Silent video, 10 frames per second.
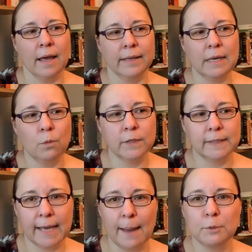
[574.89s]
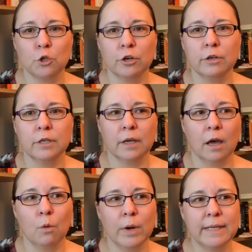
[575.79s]
He was captured
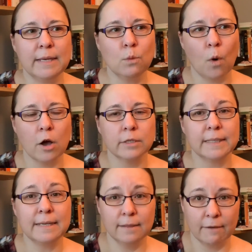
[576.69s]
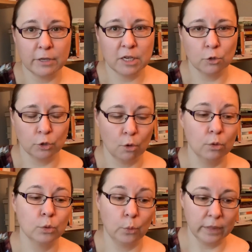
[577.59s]
when he was 11 years
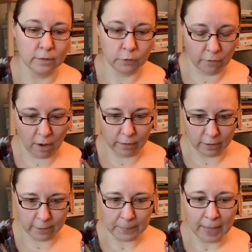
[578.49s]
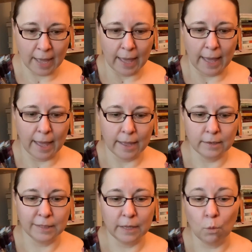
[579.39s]
old with his father,
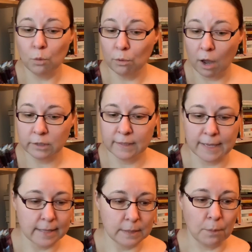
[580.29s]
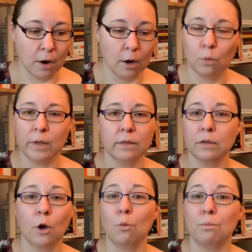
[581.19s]
and they were brought to Zanzibar with
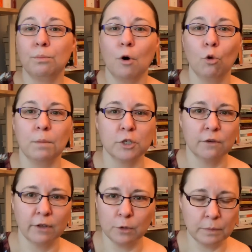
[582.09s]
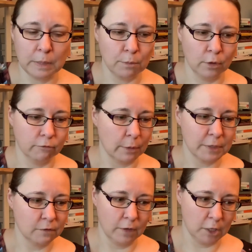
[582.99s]
a whole bunch of other people from
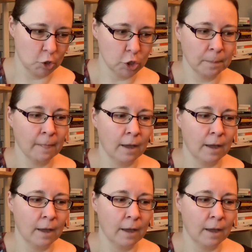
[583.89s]
his village.